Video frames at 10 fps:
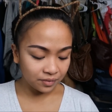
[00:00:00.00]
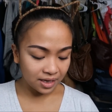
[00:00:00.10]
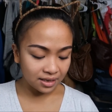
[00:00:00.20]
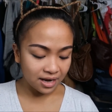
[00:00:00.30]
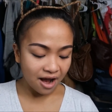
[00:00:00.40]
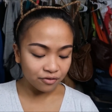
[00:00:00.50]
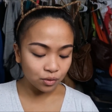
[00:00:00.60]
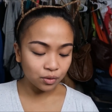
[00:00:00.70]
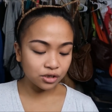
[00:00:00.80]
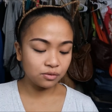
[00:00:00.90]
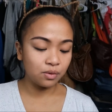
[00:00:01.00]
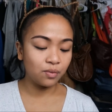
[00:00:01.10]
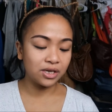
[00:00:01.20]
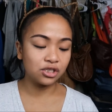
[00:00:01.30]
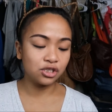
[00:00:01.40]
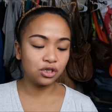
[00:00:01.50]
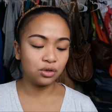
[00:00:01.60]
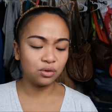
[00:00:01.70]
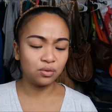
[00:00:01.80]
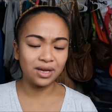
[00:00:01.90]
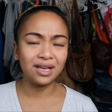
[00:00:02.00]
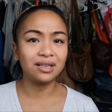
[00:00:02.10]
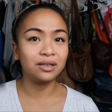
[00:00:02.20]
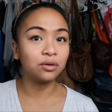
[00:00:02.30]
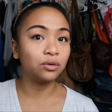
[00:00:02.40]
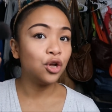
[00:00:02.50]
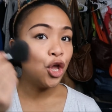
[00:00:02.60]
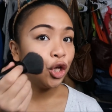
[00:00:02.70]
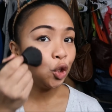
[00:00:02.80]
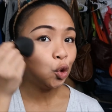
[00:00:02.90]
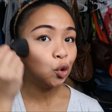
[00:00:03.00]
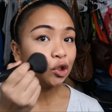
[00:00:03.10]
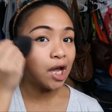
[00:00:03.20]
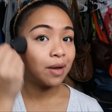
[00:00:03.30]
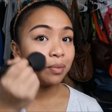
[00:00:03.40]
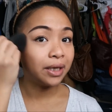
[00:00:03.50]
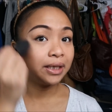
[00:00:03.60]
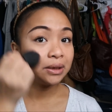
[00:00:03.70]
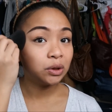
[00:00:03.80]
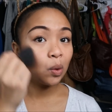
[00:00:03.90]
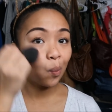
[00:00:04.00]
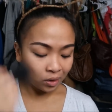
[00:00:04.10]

And then afterwards we went to a little cute Thai place,